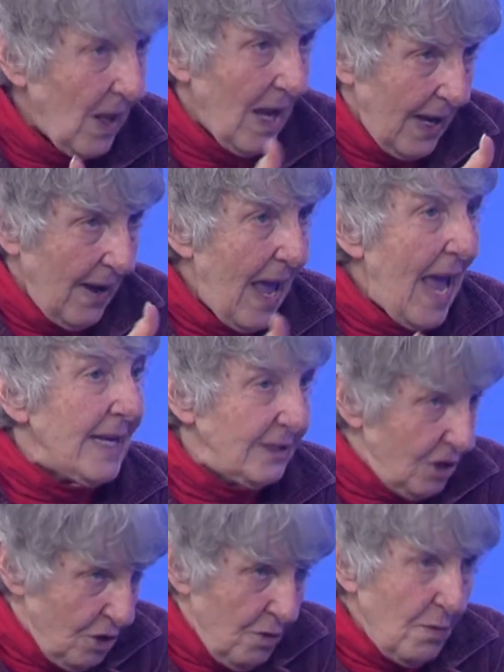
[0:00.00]

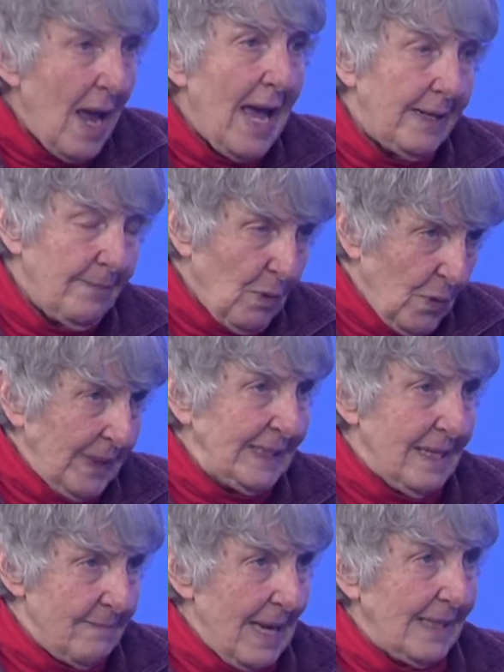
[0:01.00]
And you had a
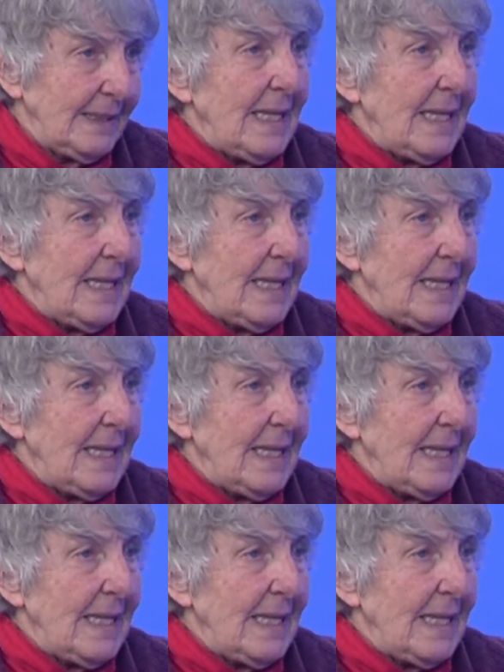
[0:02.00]
point about that.